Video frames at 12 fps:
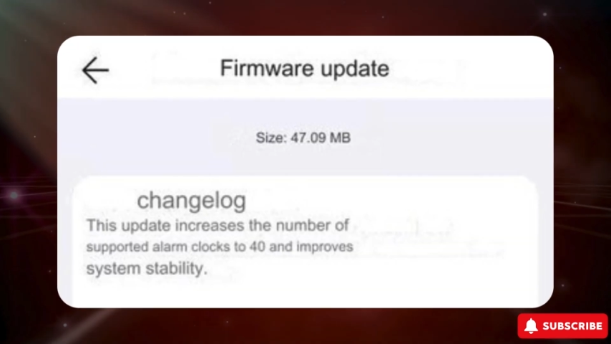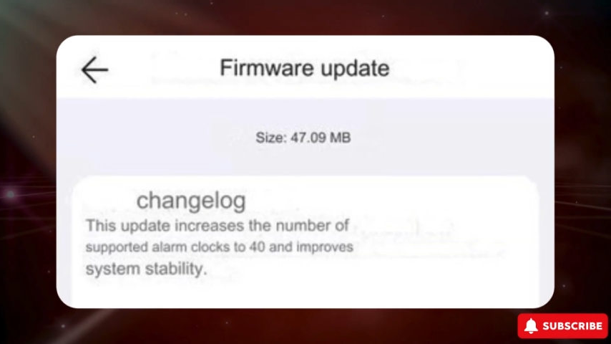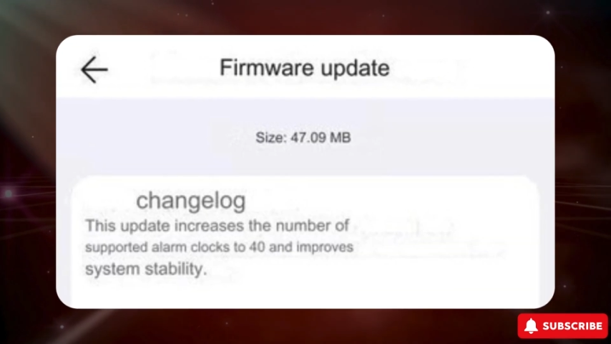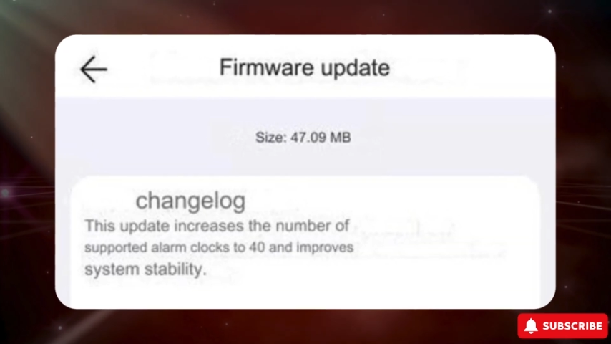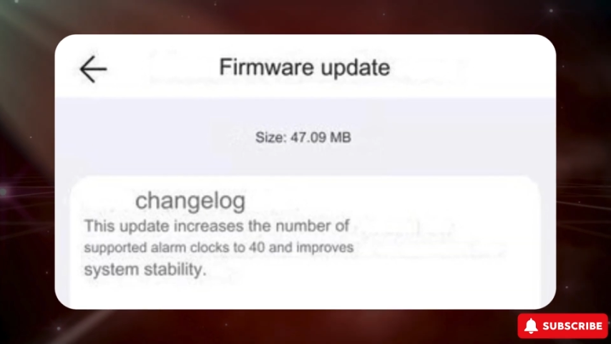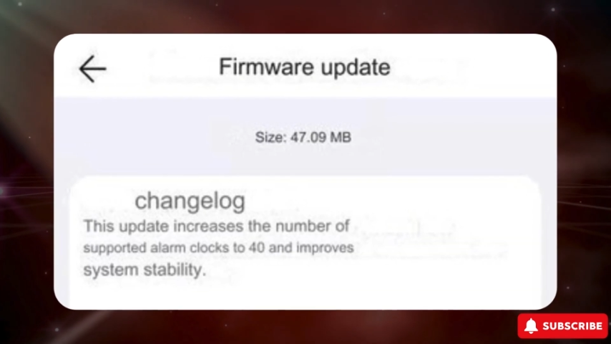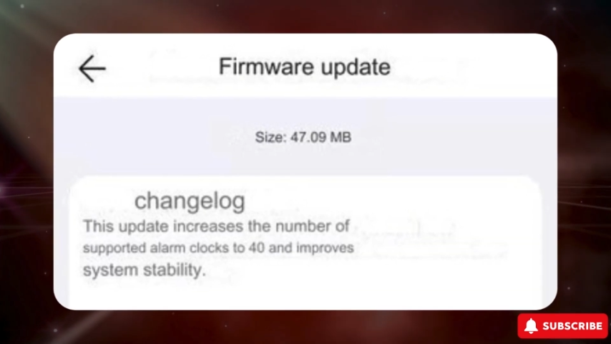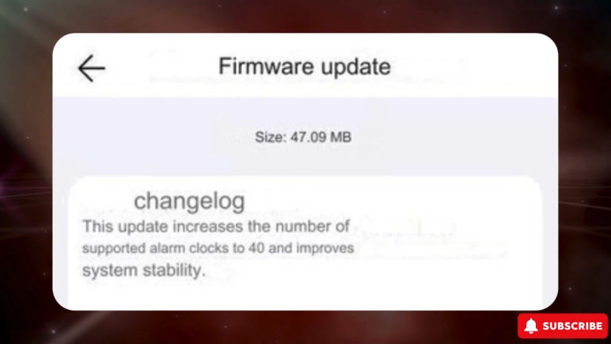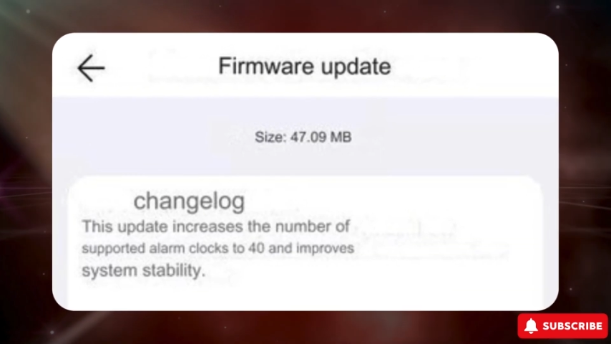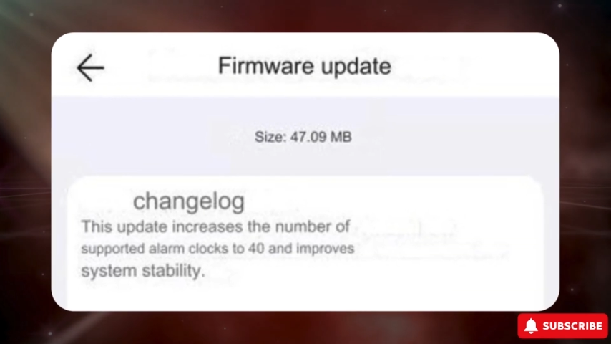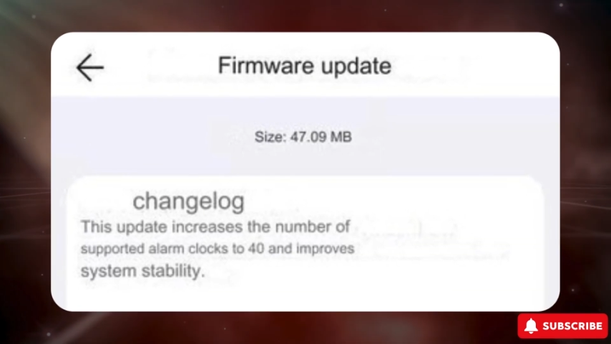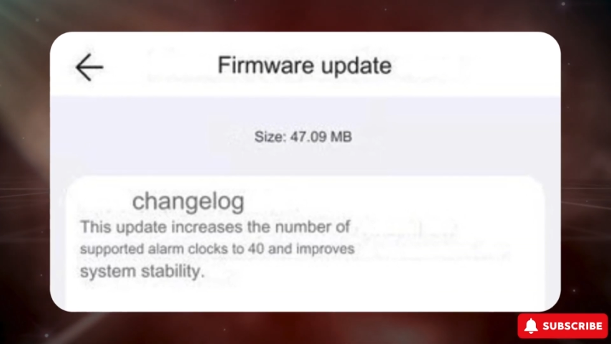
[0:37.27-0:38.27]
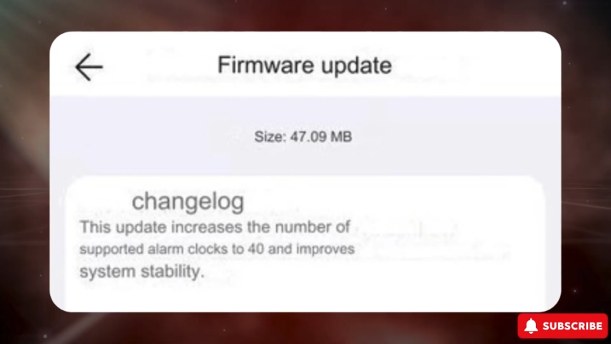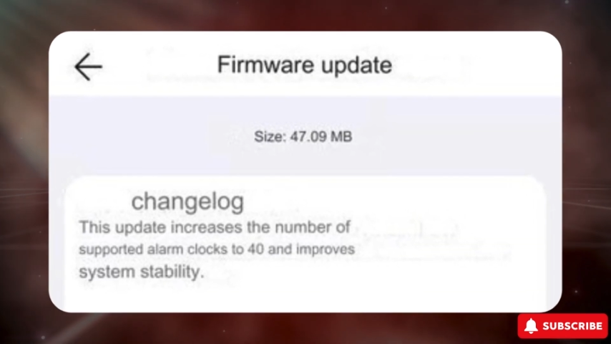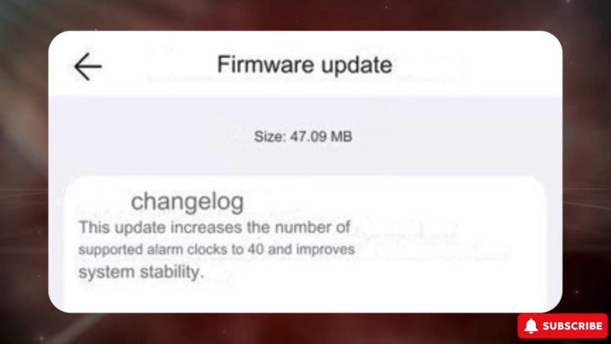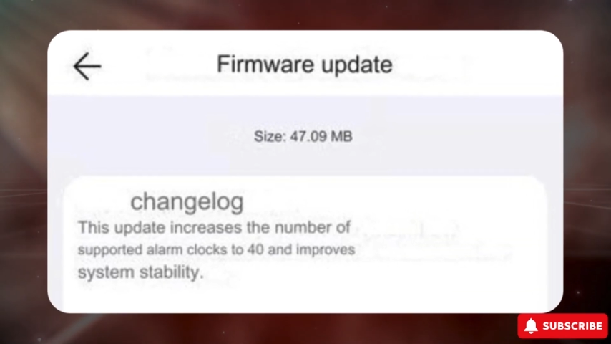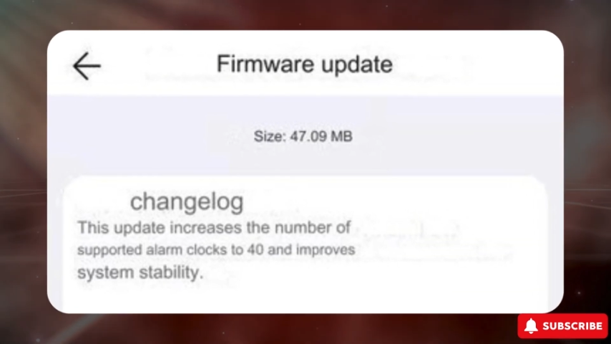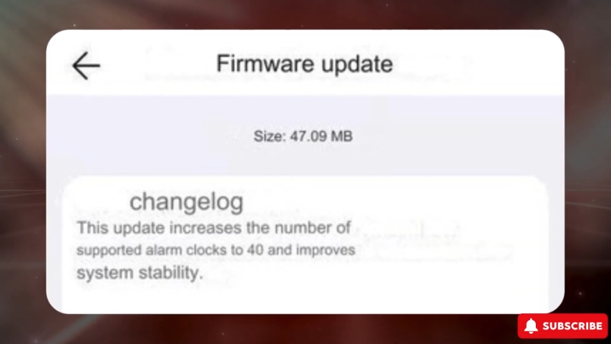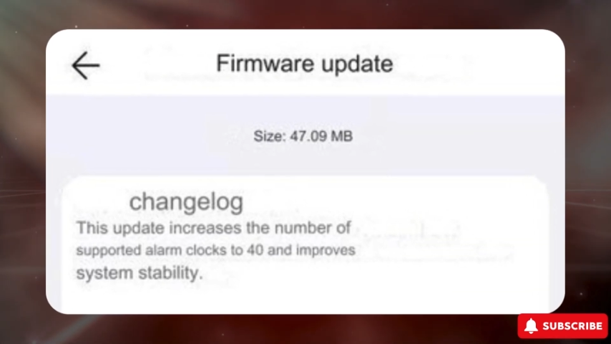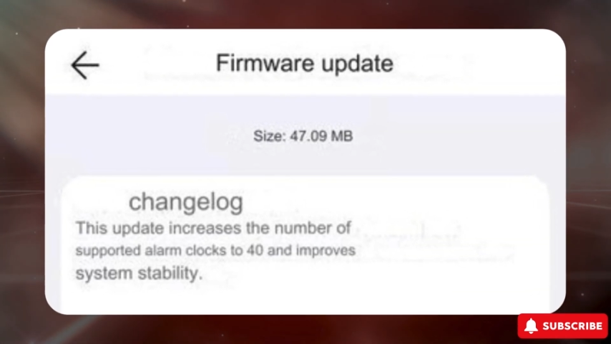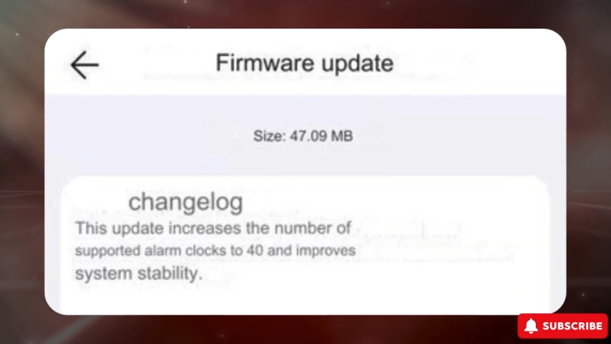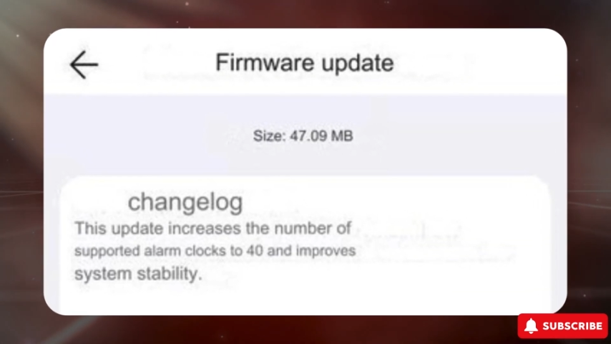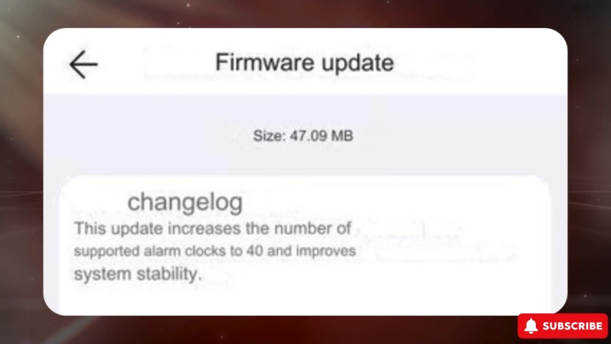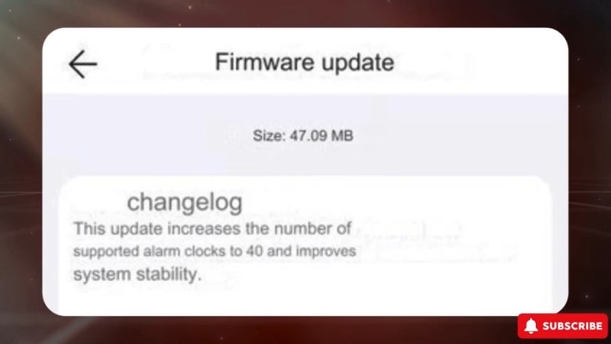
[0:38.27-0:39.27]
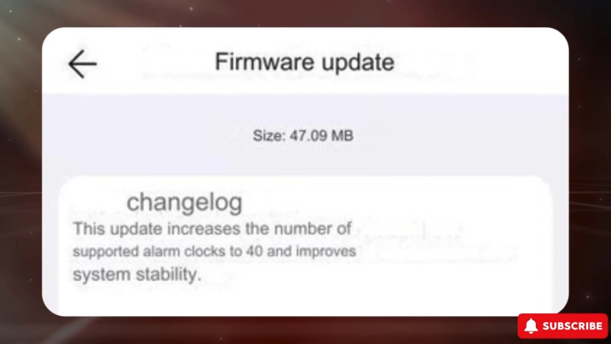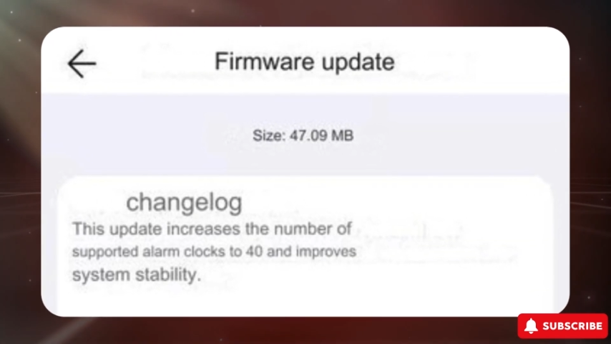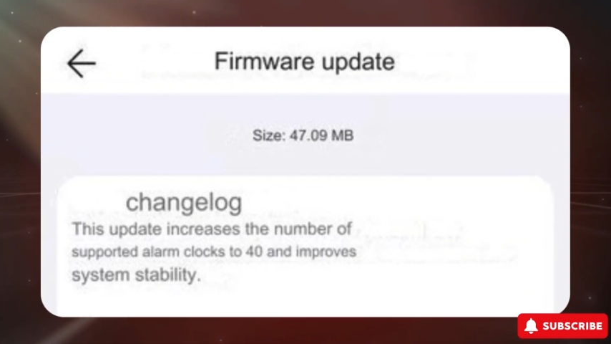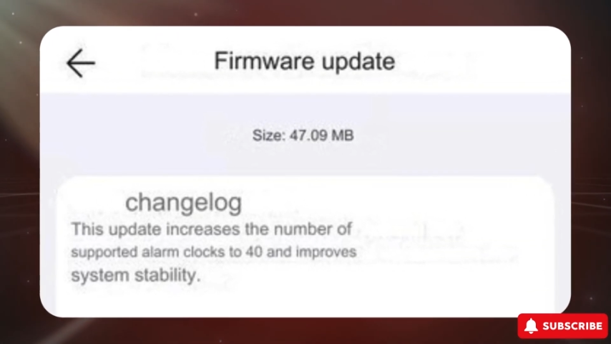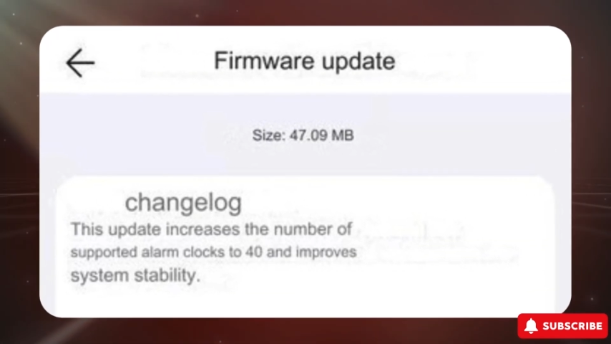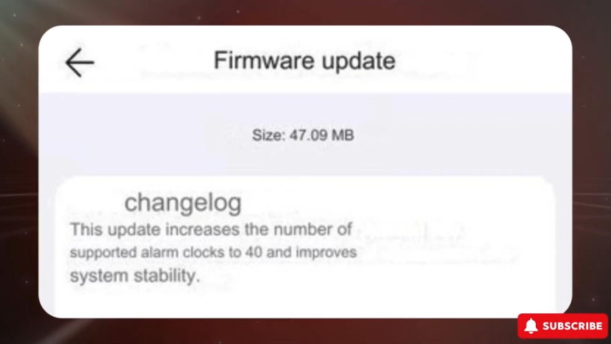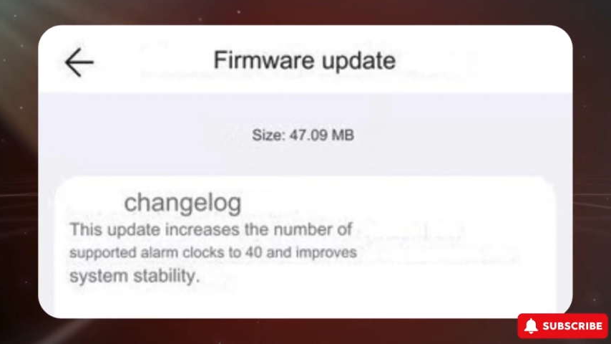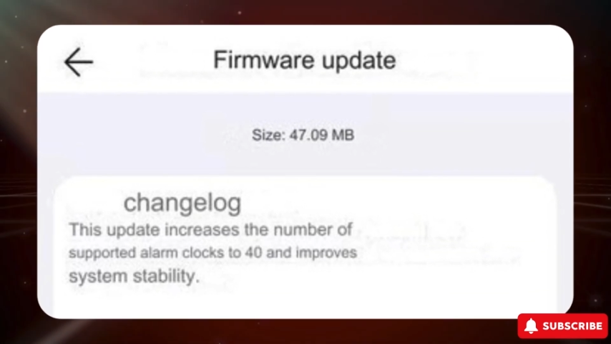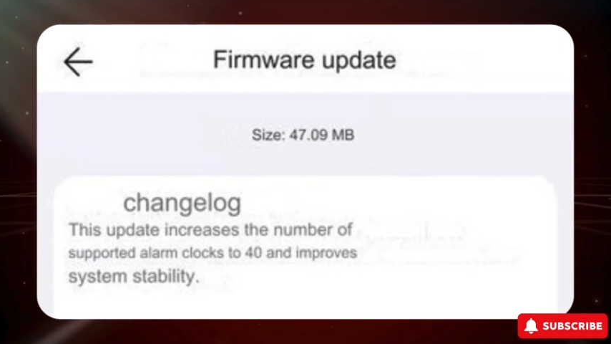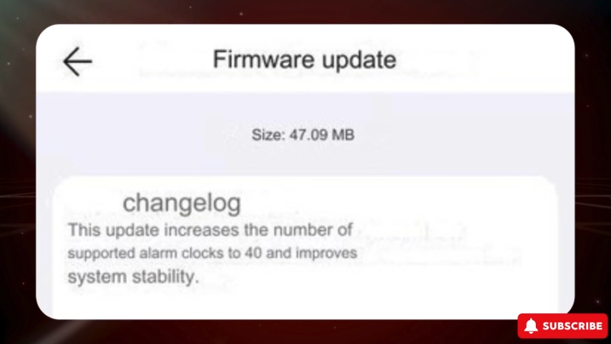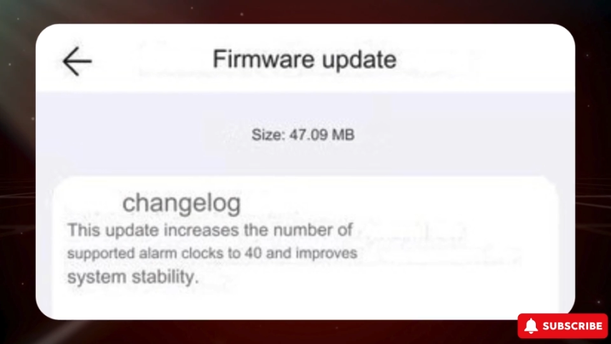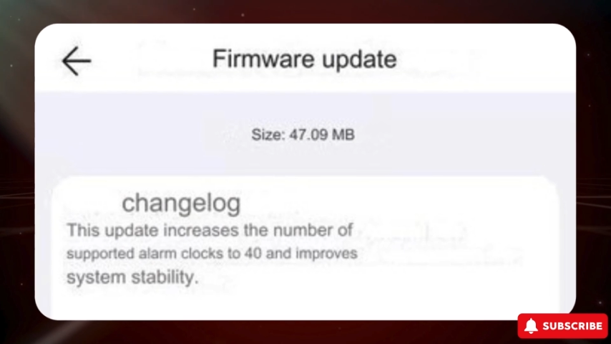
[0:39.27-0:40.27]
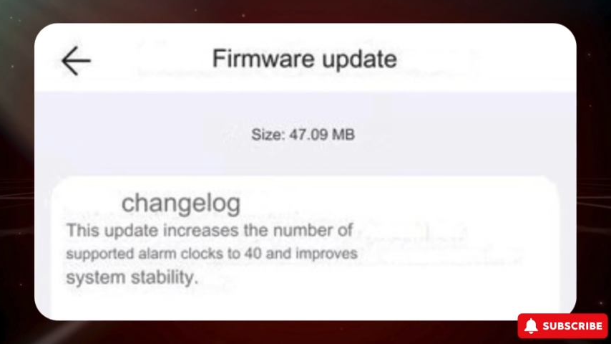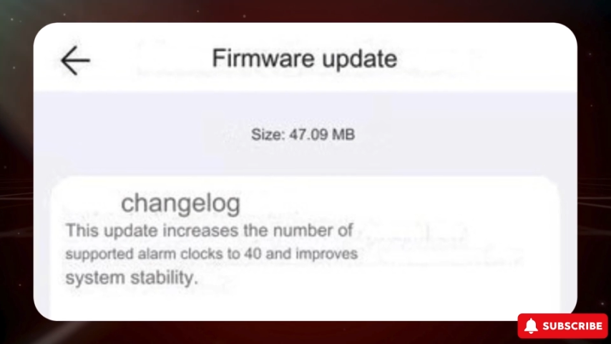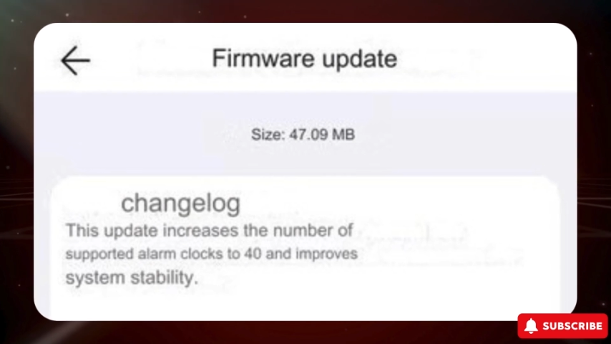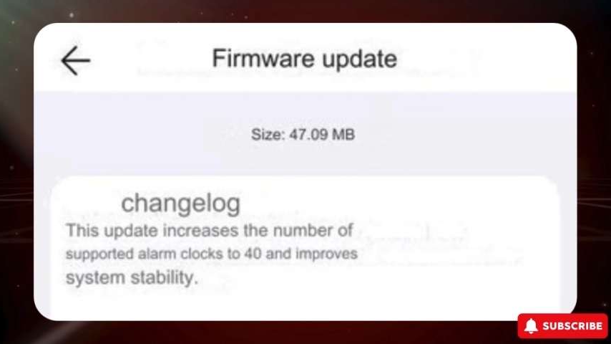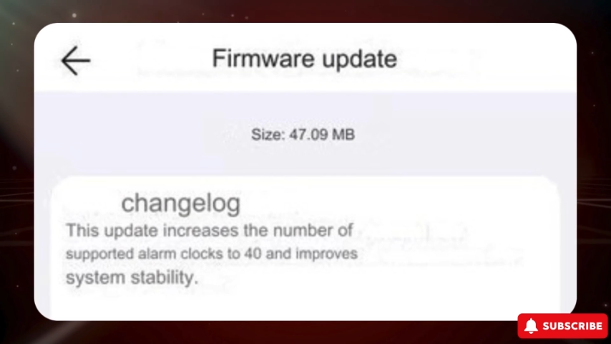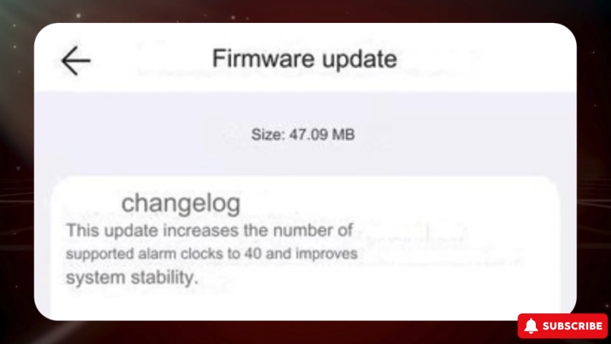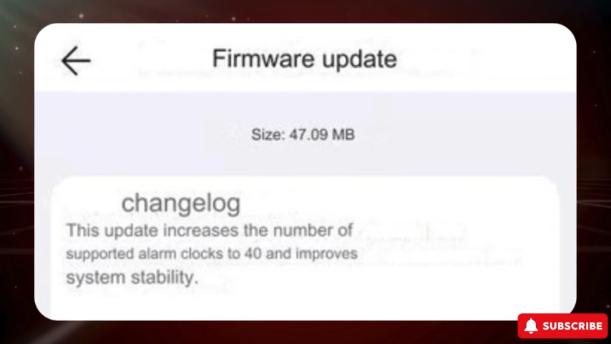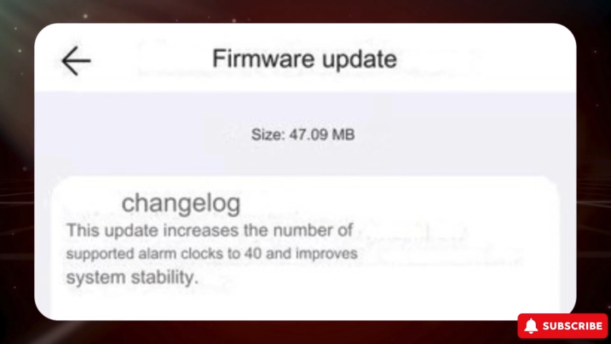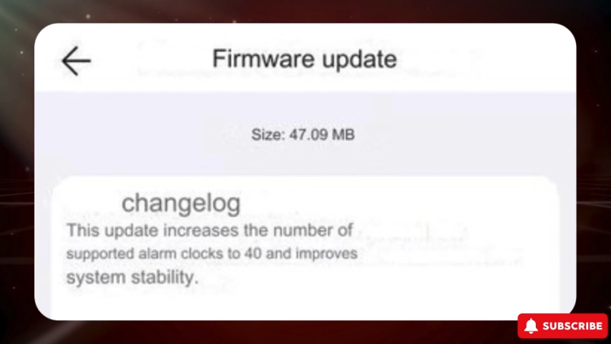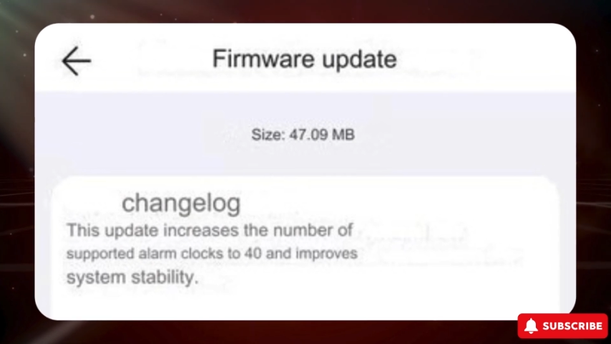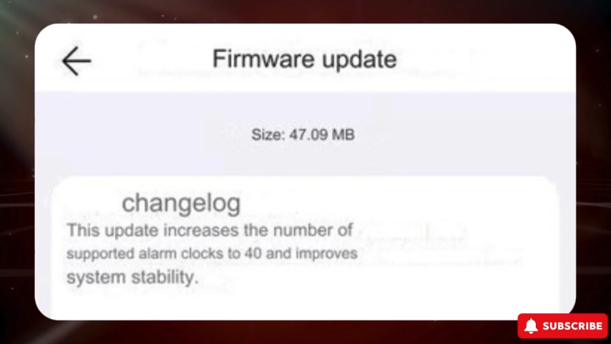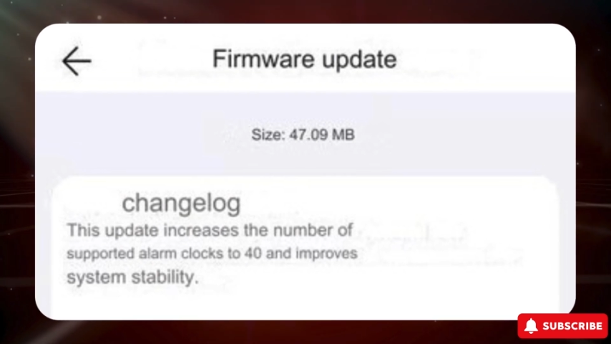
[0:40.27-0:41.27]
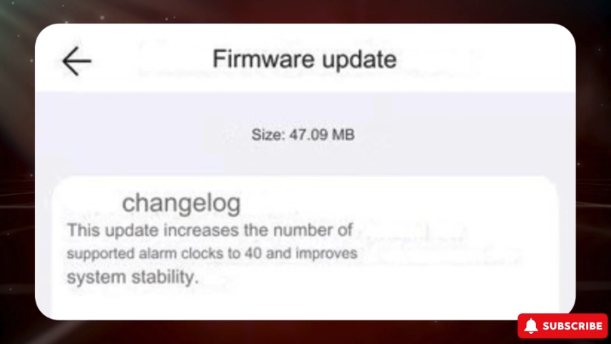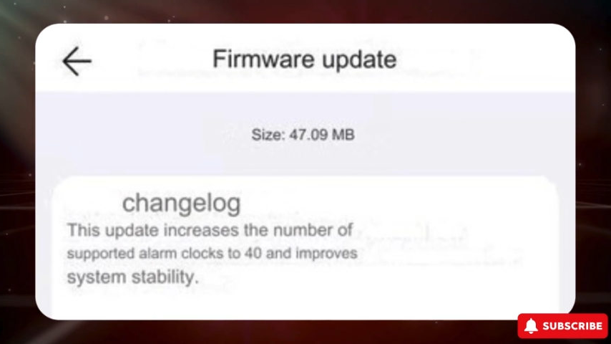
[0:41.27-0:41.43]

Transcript: No face is visible, so there are no lips to read.